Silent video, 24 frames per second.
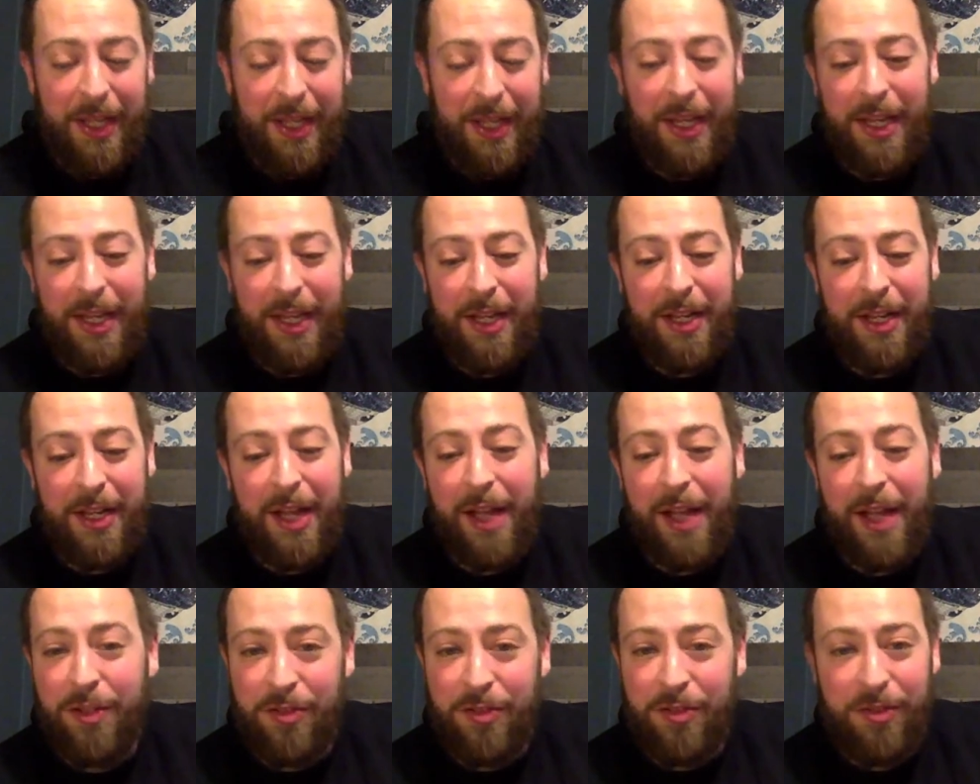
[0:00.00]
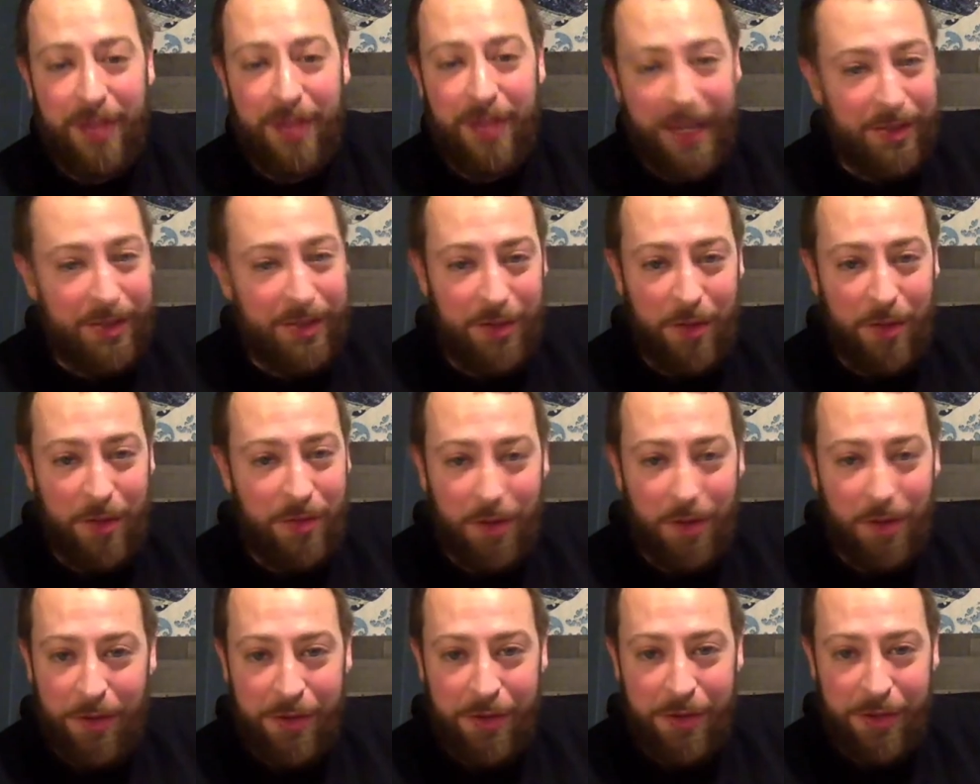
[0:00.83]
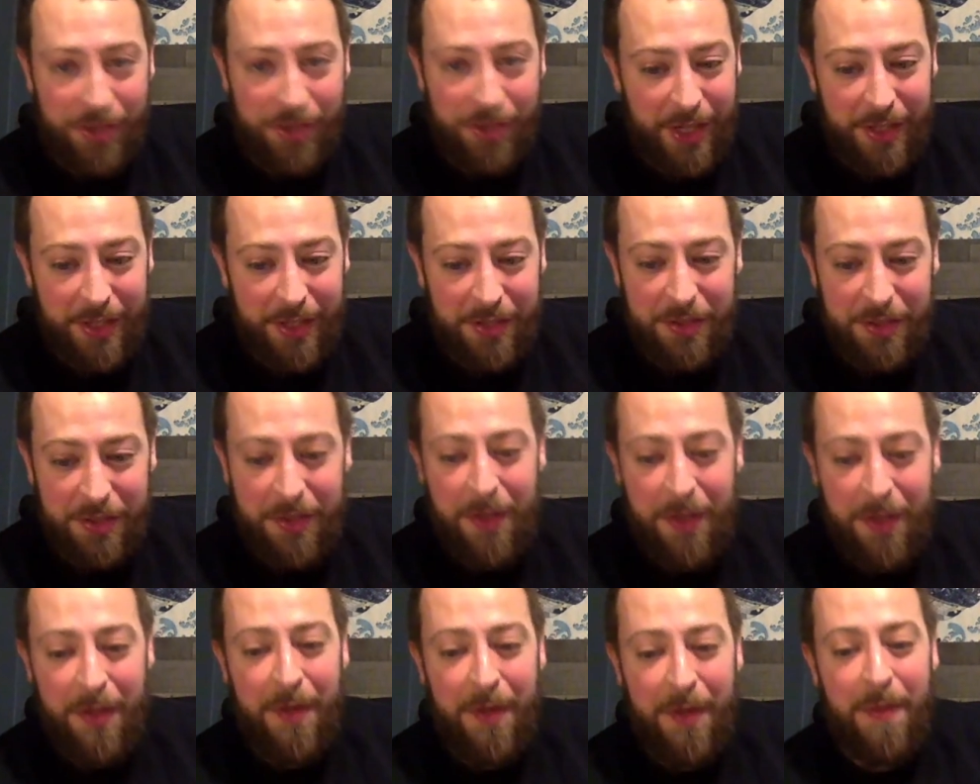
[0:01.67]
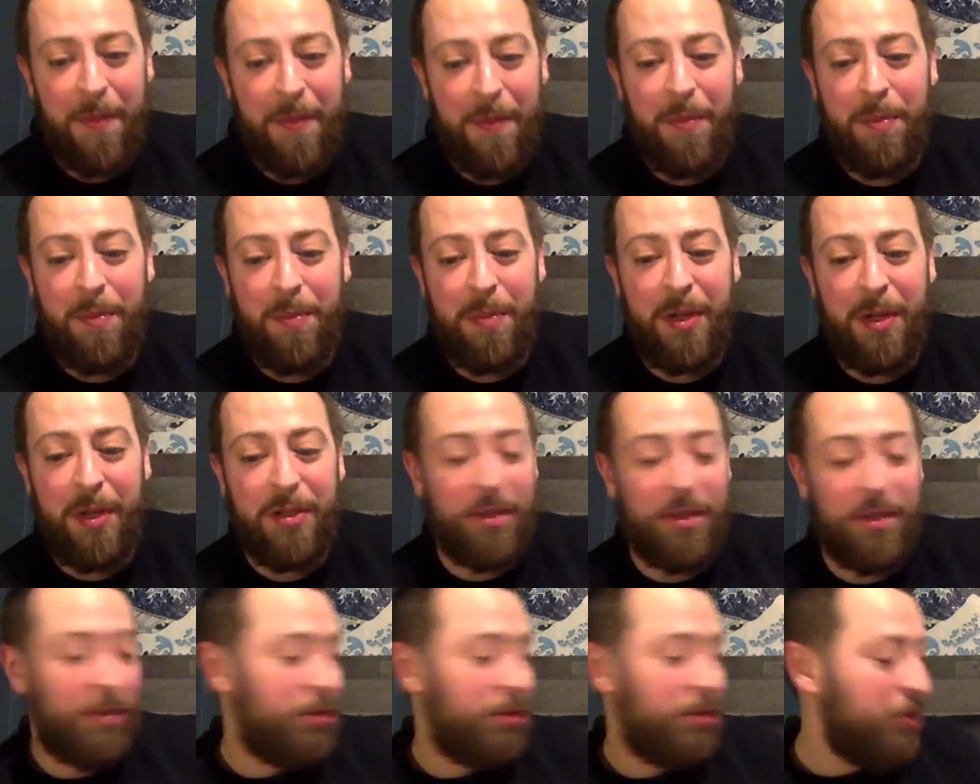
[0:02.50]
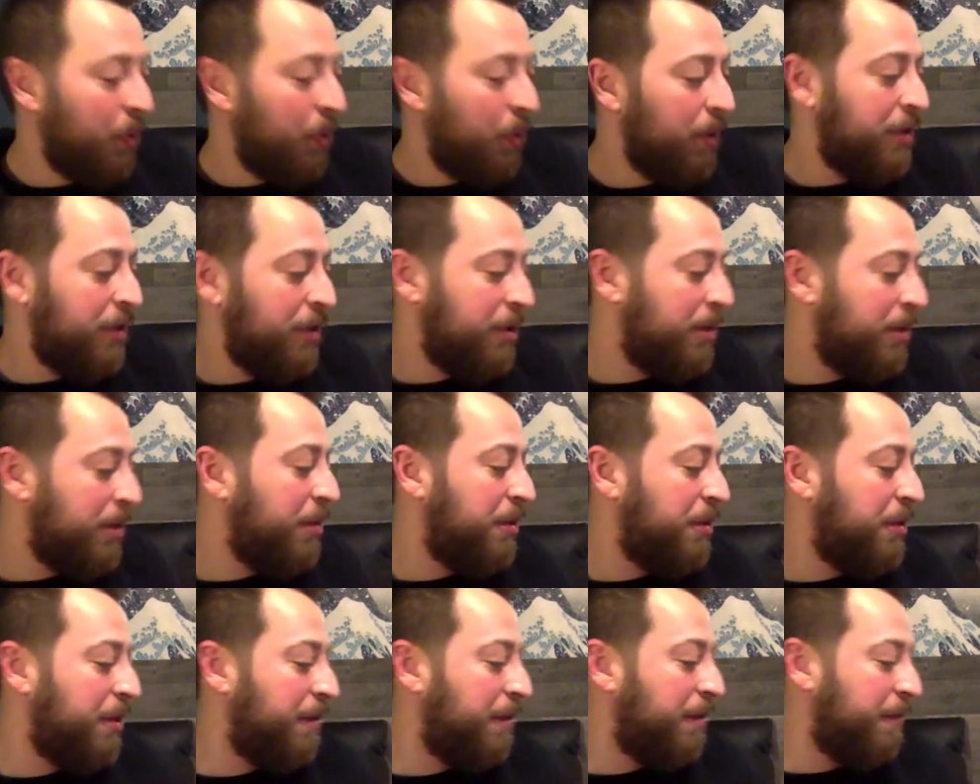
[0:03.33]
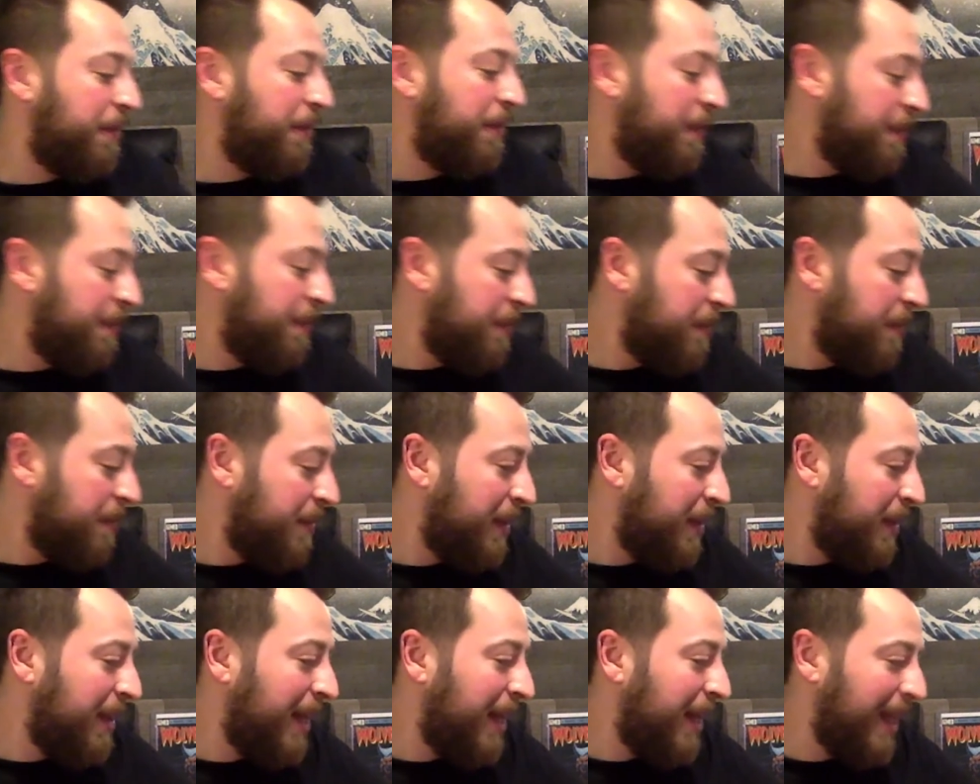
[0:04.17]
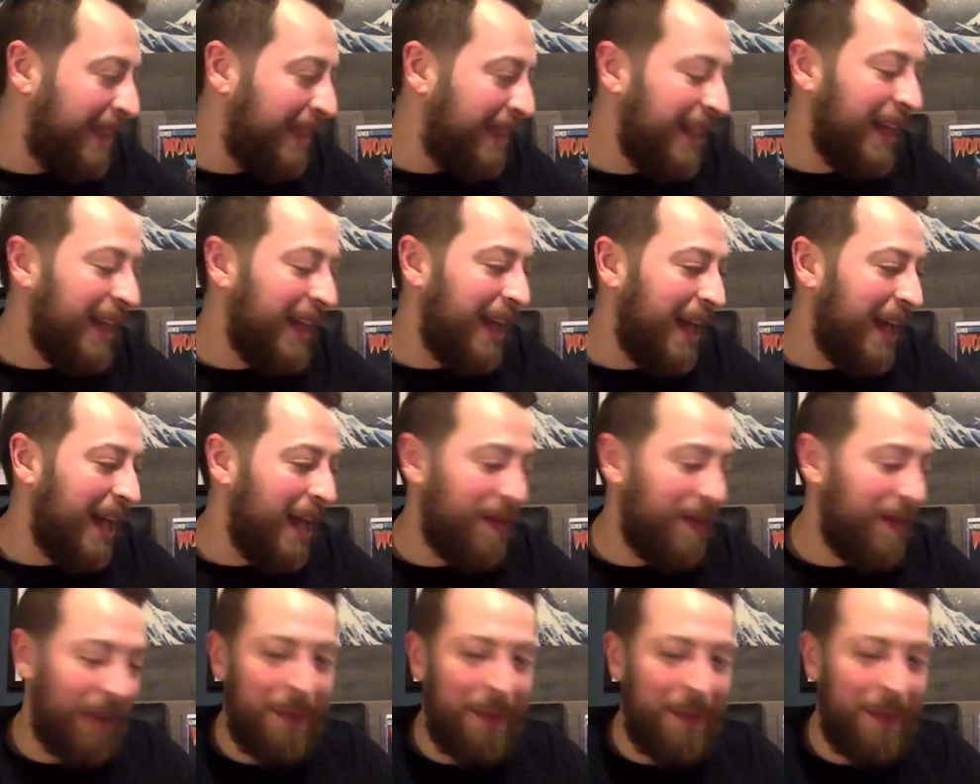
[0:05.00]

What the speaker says: And I don't own a chase. But a store exclusive, I think I have.